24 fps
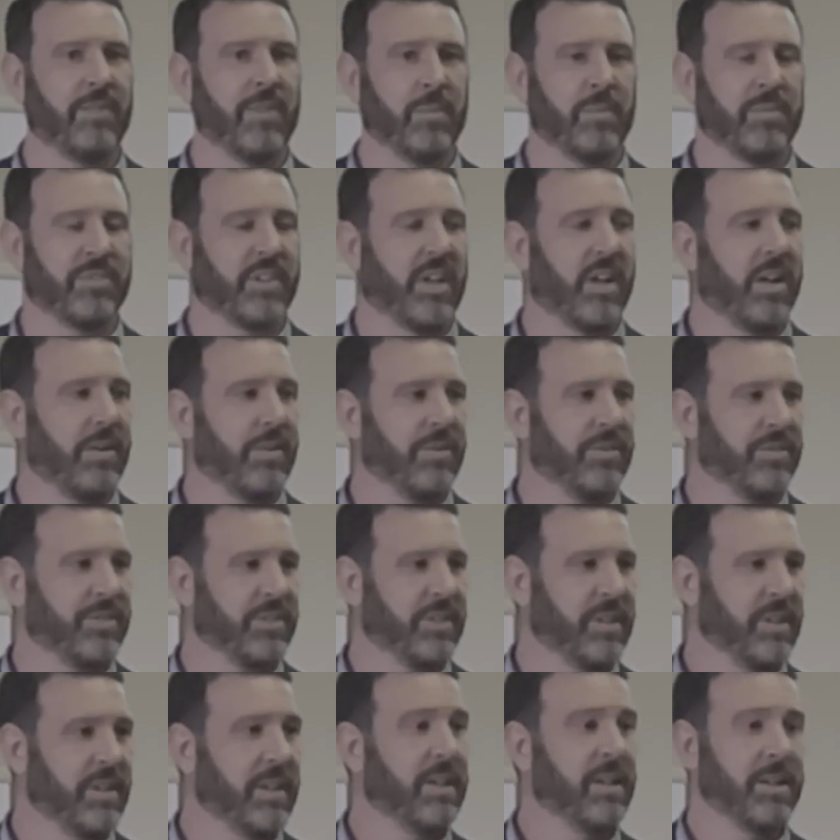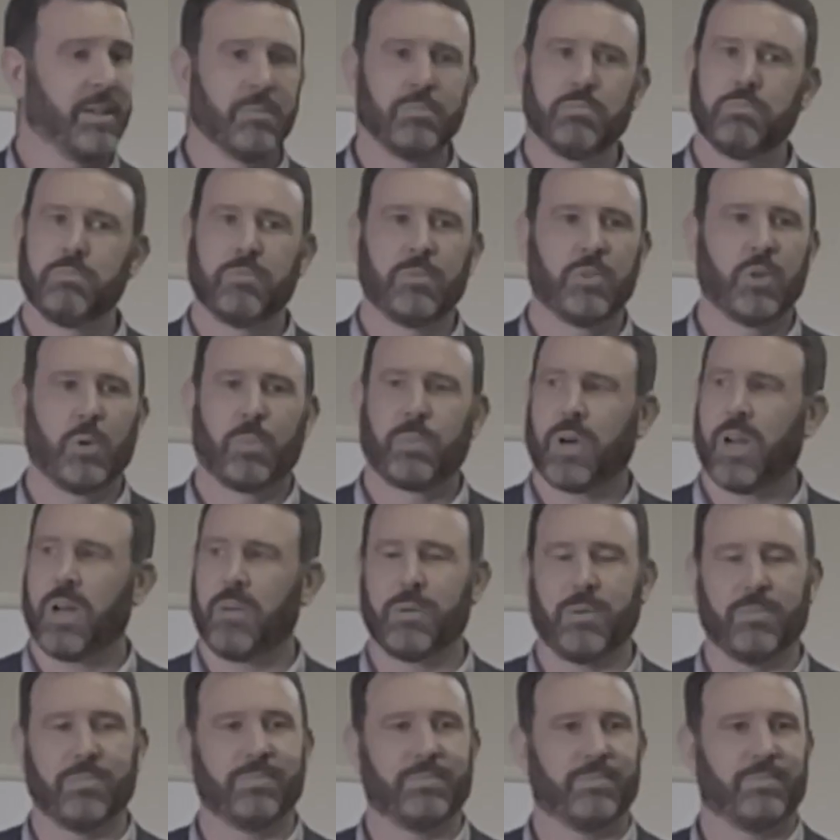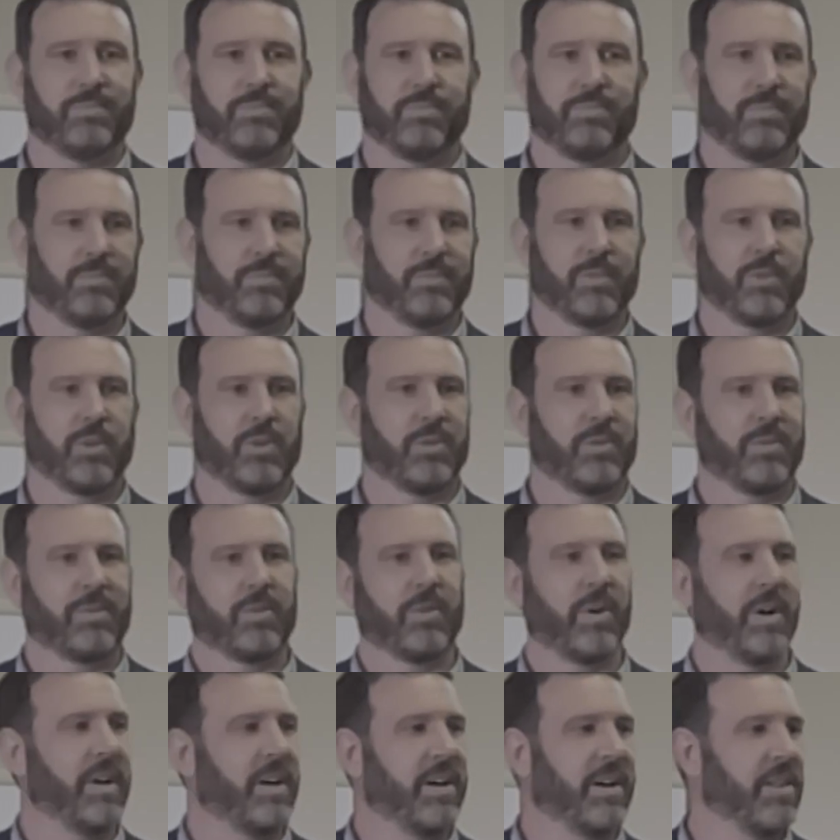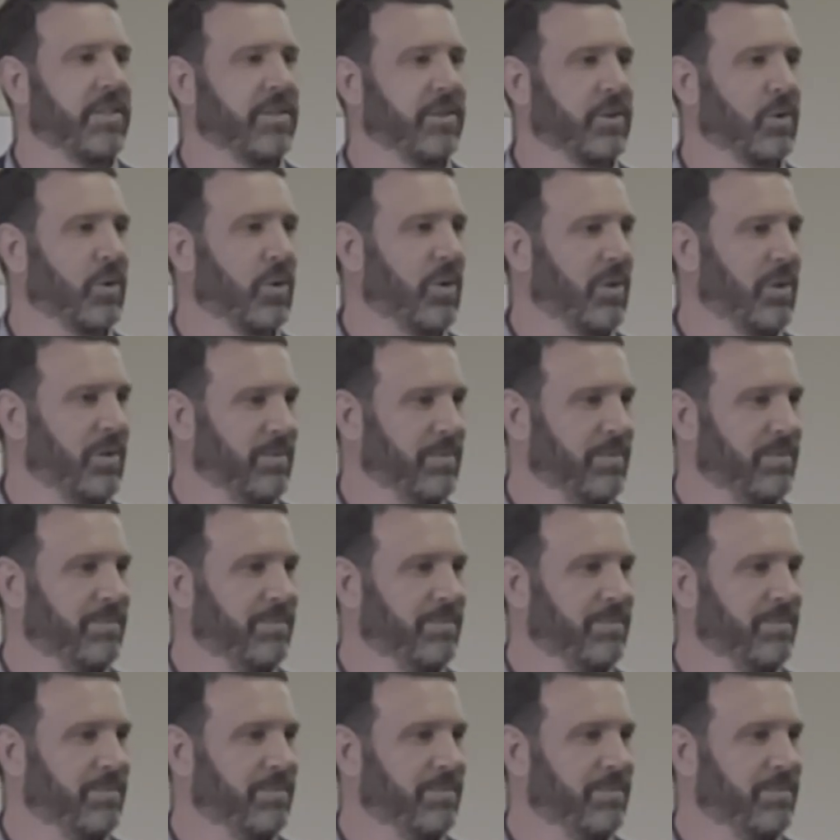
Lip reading: themselves. No problem. Create another goal.